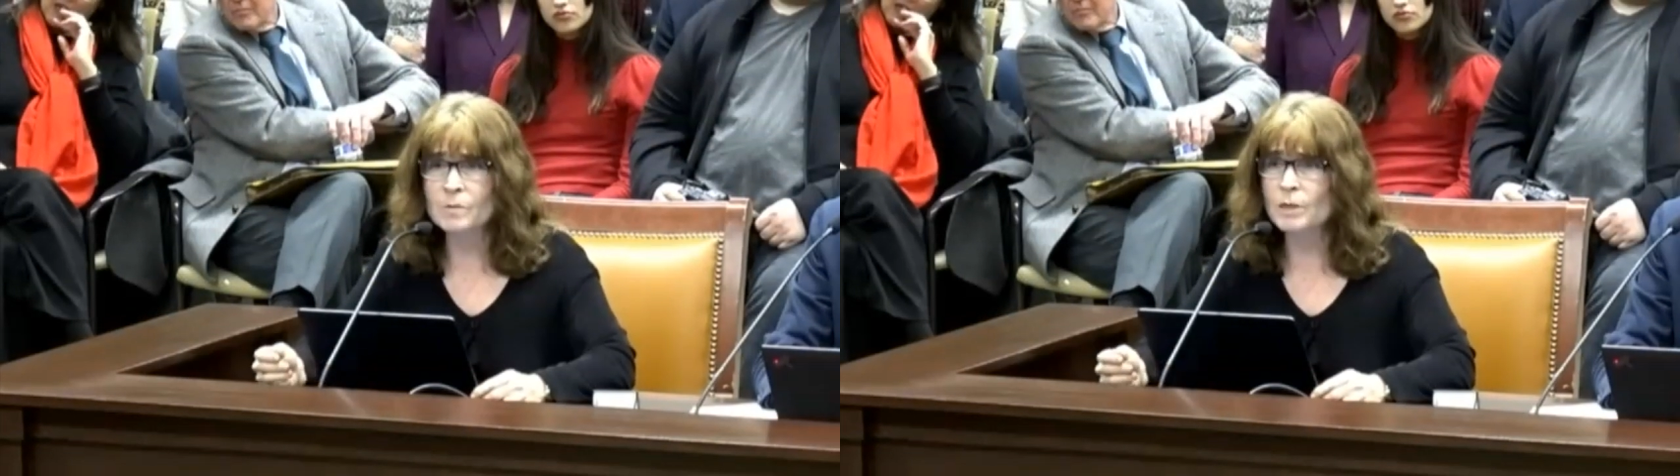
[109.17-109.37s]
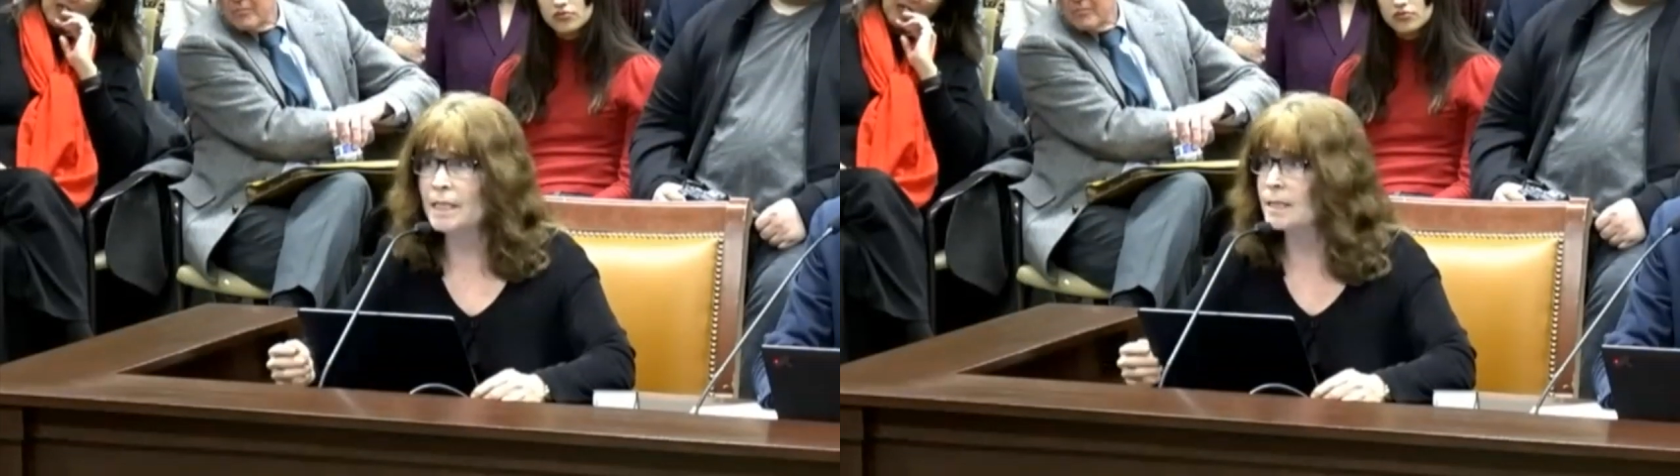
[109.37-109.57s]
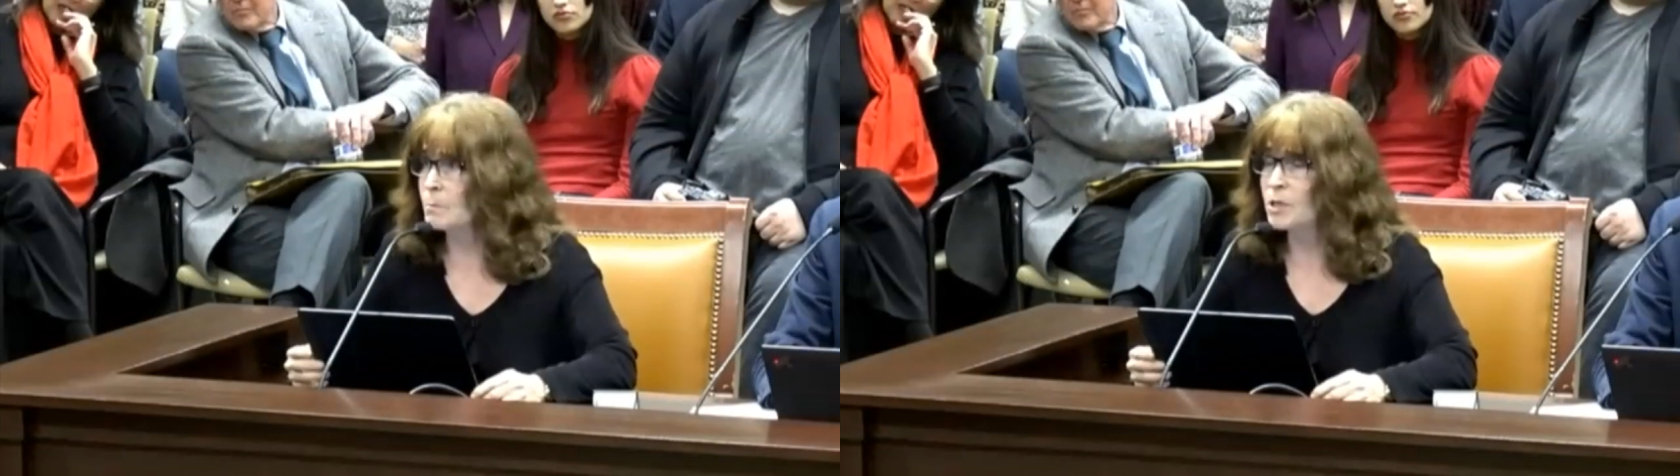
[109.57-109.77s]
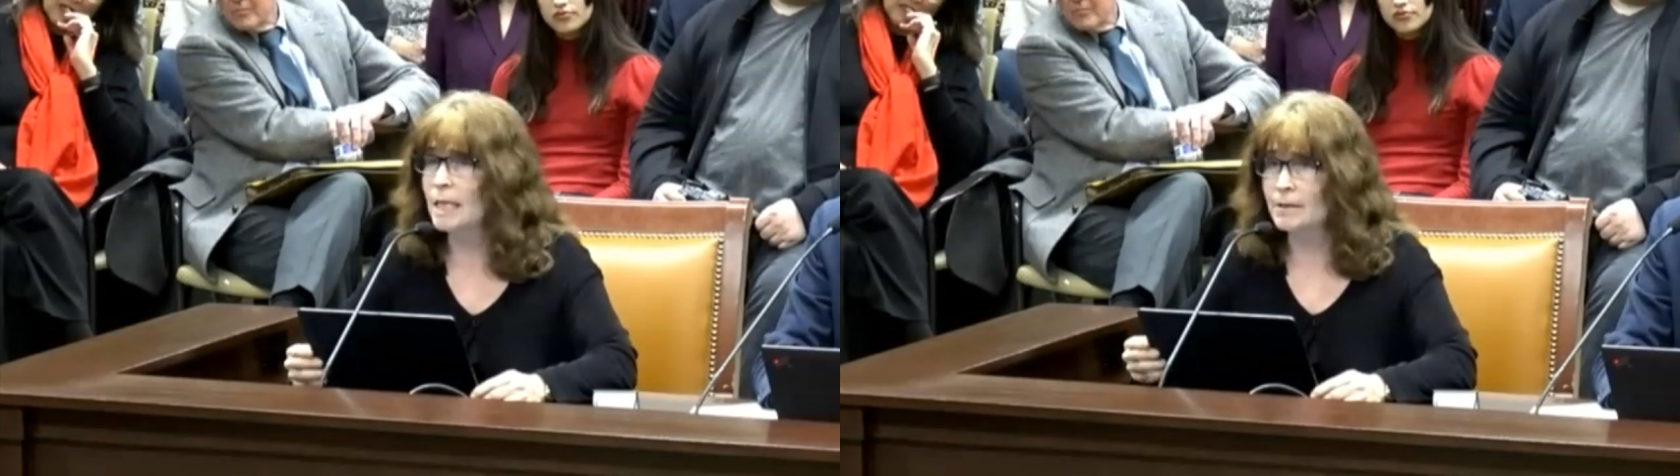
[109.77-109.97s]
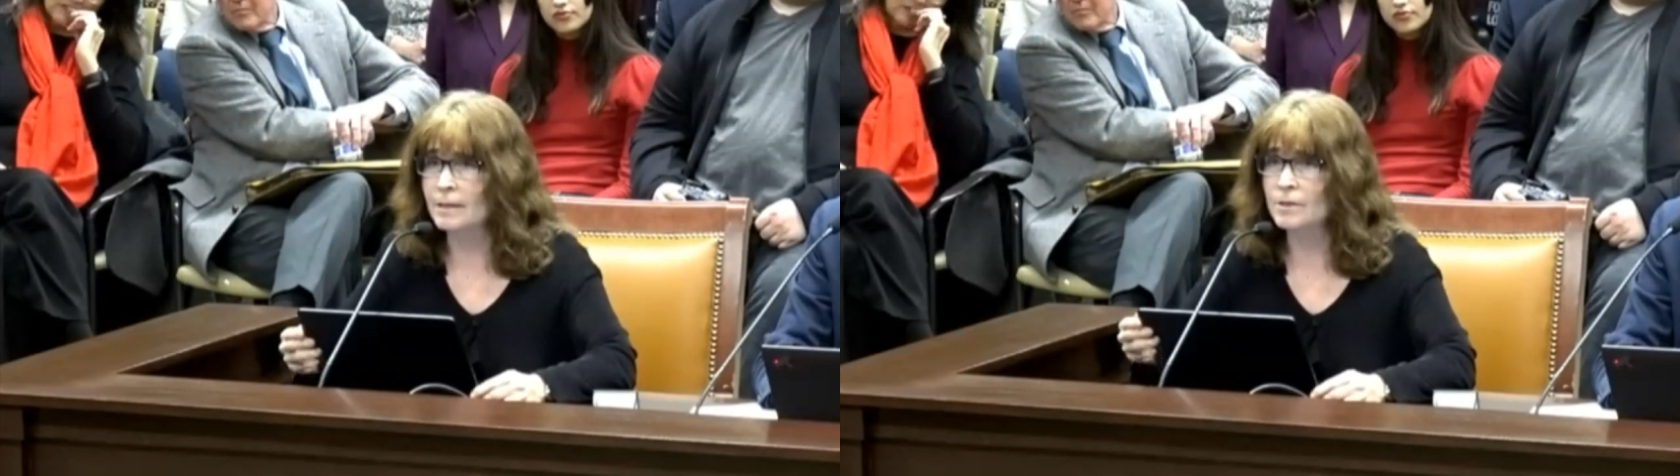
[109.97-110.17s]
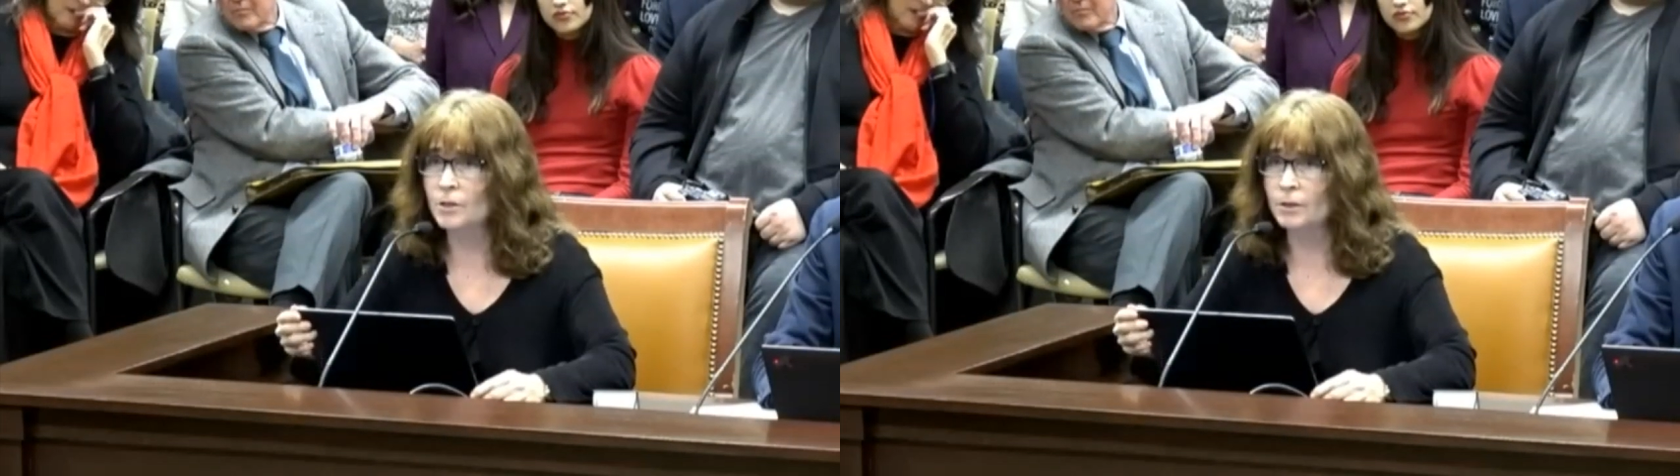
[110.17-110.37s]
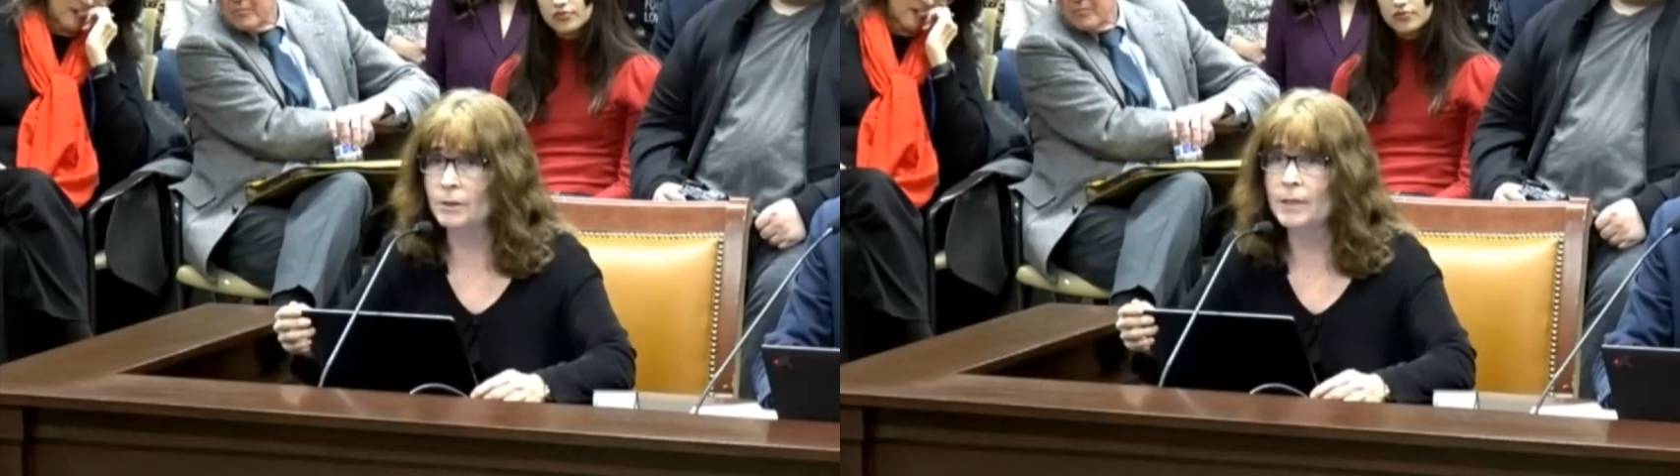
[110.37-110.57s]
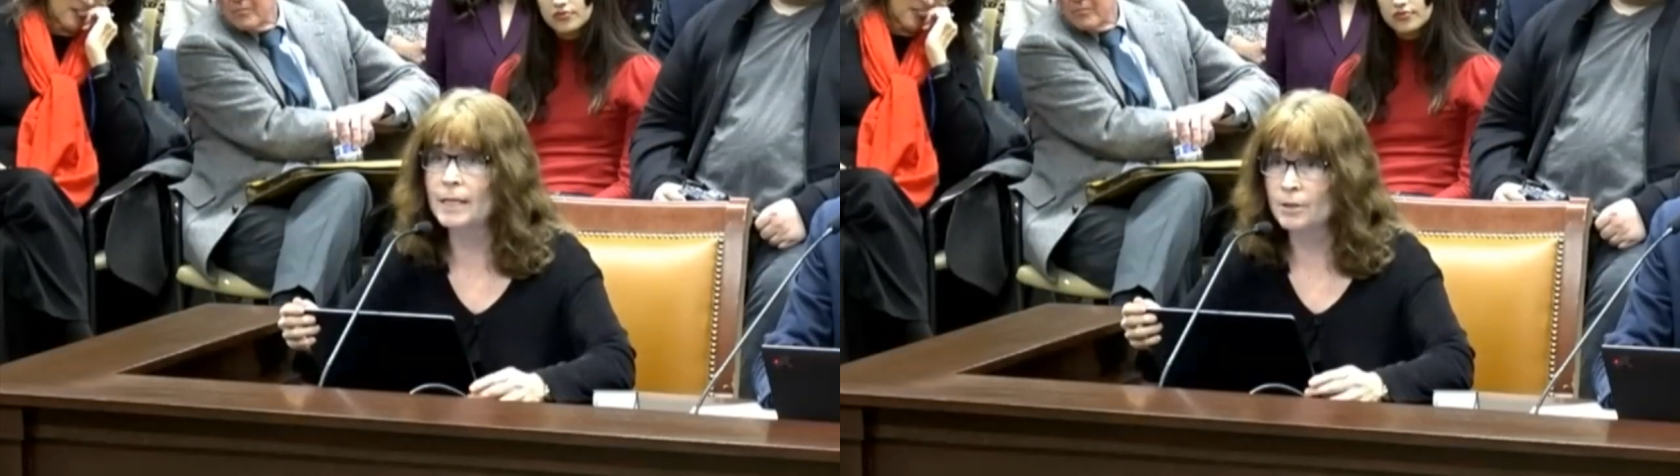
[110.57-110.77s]
and we need to protect these
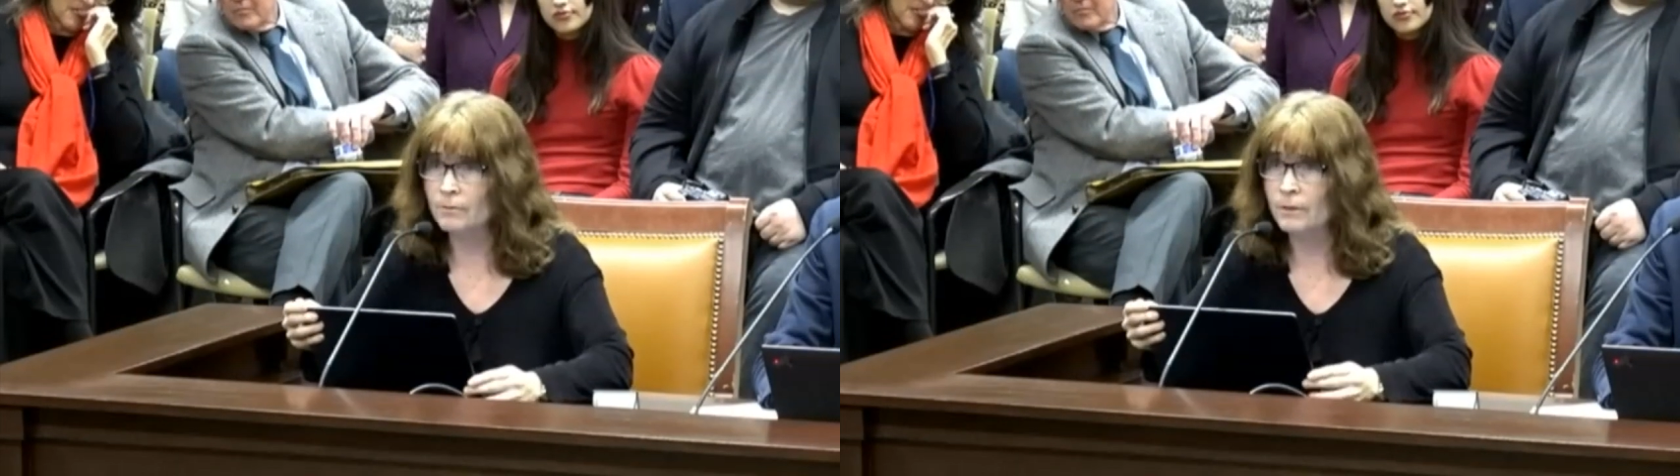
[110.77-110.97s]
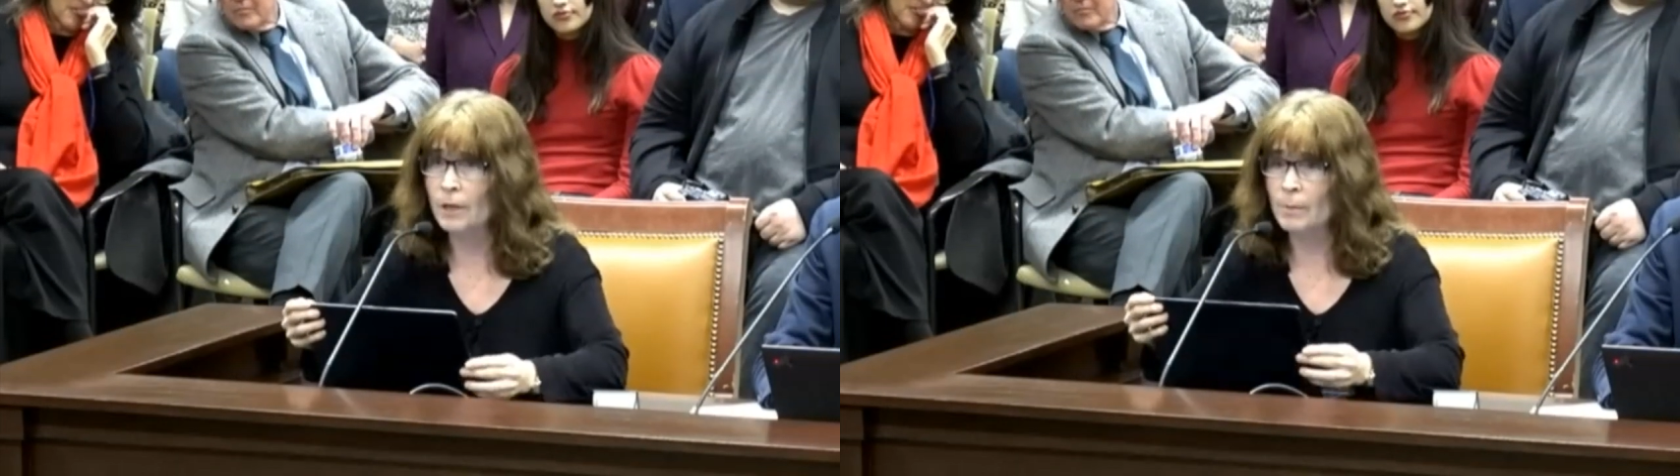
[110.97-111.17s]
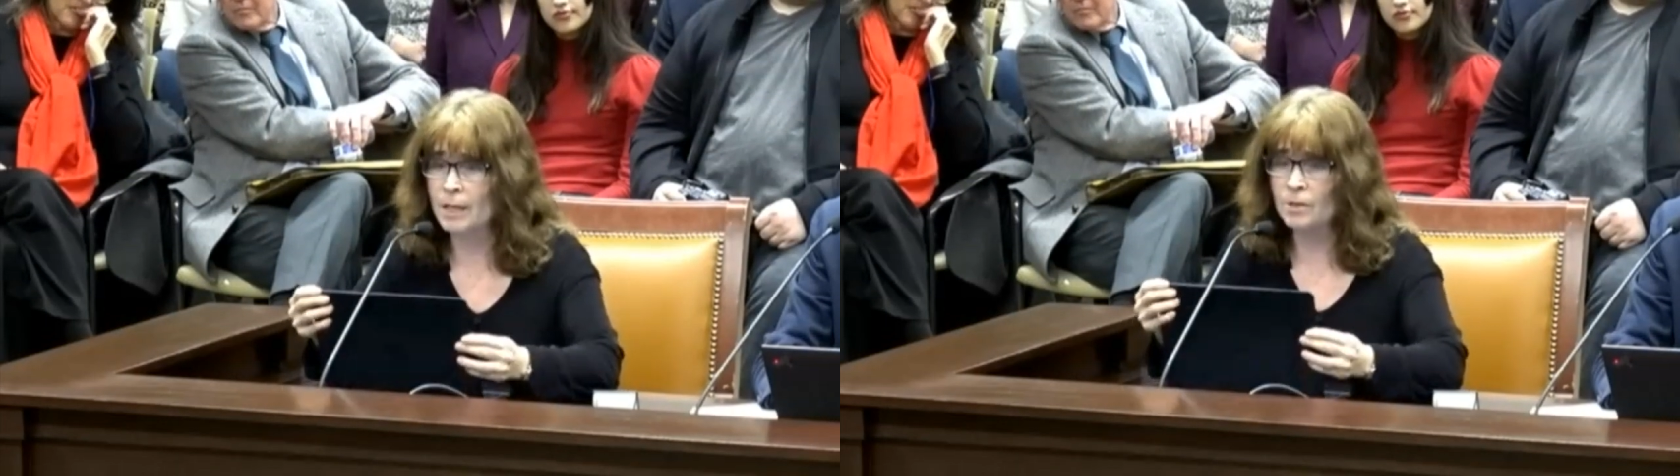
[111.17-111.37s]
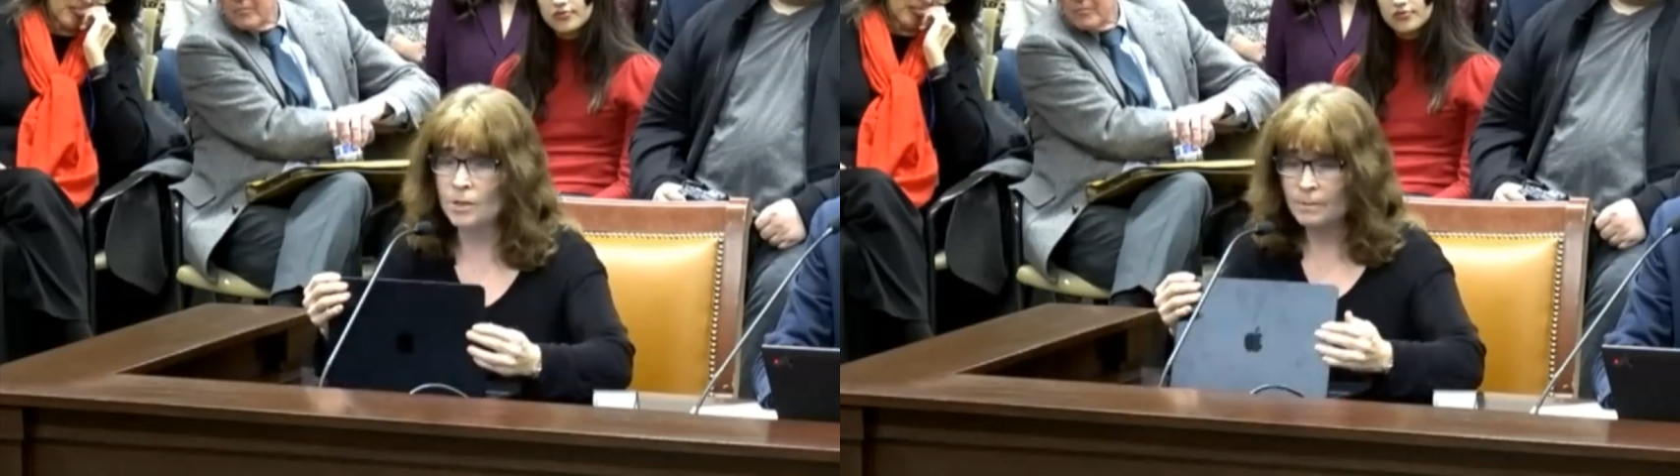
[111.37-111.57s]
children. Thank you very much.